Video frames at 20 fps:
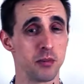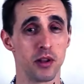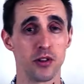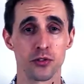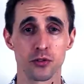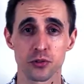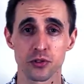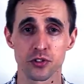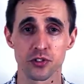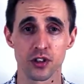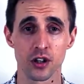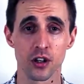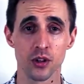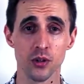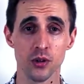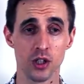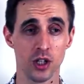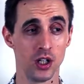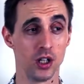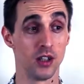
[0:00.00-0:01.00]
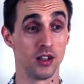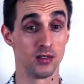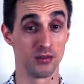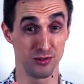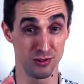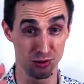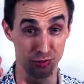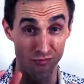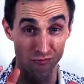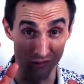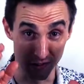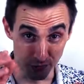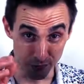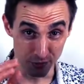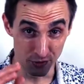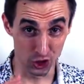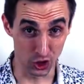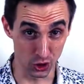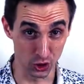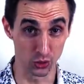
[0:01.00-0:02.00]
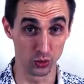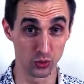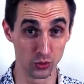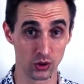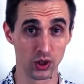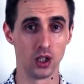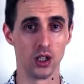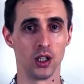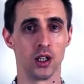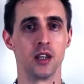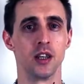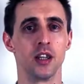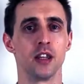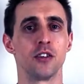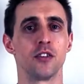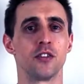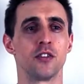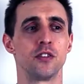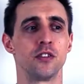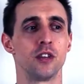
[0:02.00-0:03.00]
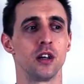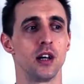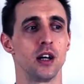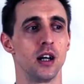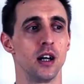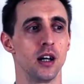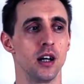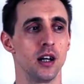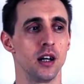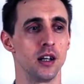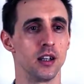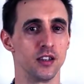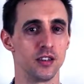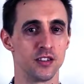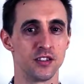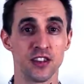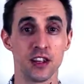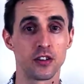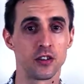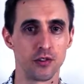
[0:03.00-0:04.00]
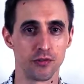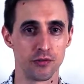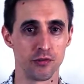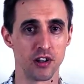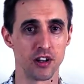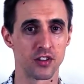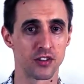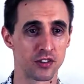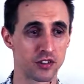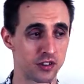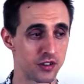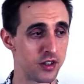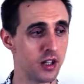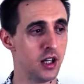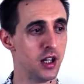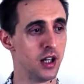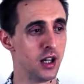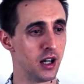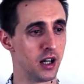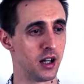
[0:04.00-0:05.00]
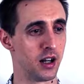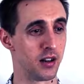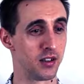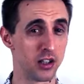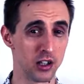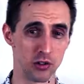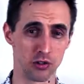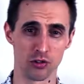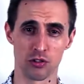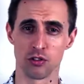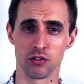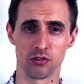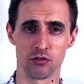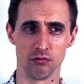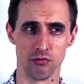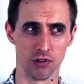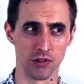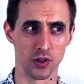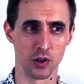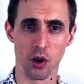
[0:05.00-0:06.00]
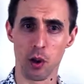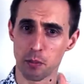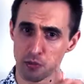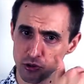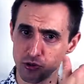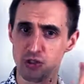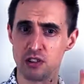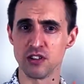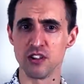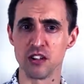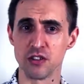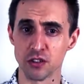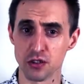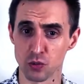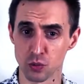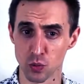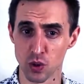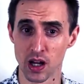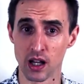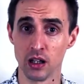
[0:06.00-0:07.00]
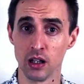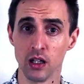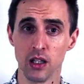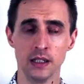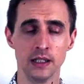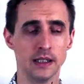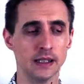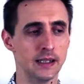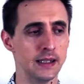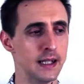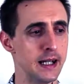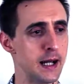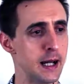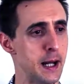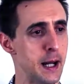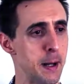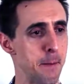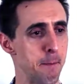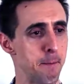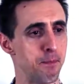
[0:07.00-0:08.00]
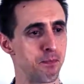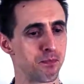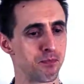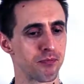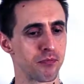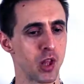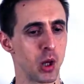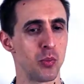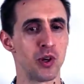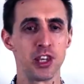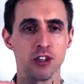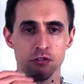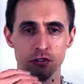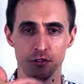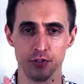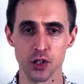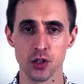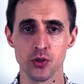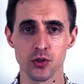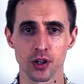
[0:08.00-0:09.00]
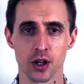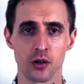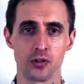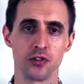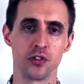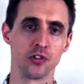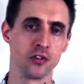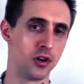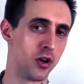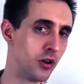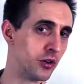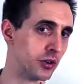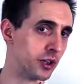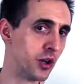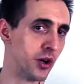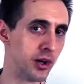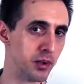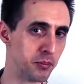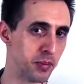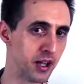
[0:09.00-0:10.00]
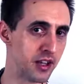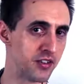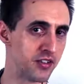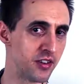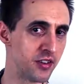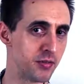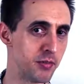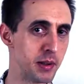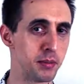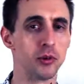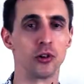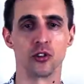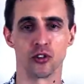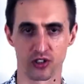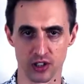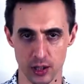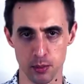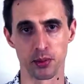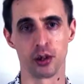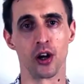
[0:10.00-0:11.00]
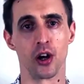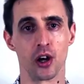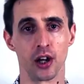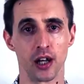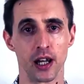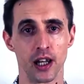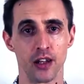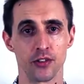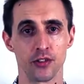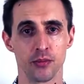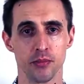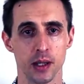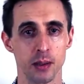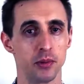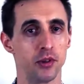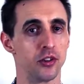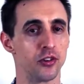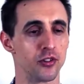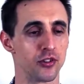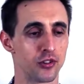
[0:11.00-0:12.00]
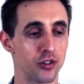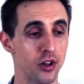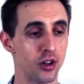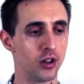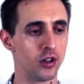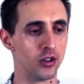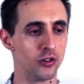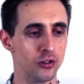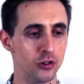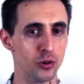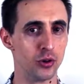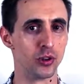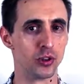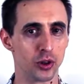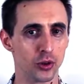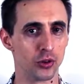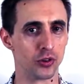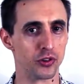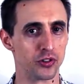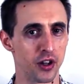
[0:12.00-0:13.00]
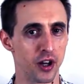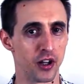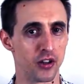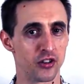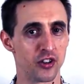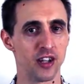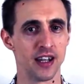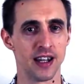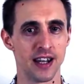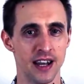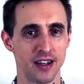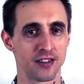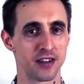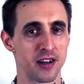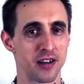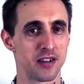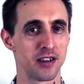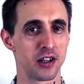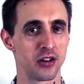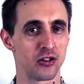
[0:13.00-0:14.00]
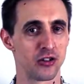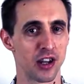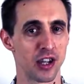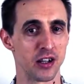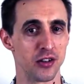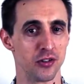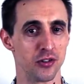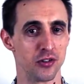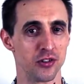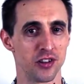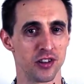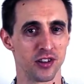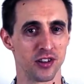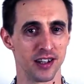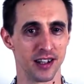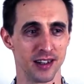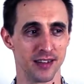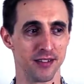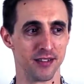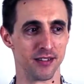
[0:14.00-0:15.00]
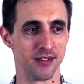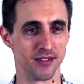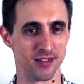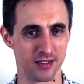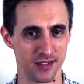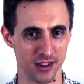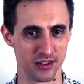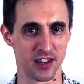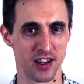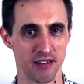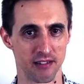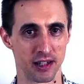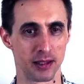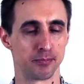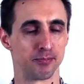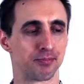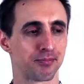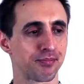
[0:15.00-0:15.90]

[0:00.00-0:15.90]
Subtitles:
month or so, you review this set of risks. I think you should review opportunities as well. When you review those as an ongoing basis, maybe you'll just keep an eye on it. Maybe you'll just do a Google search. Has anything changed in this area?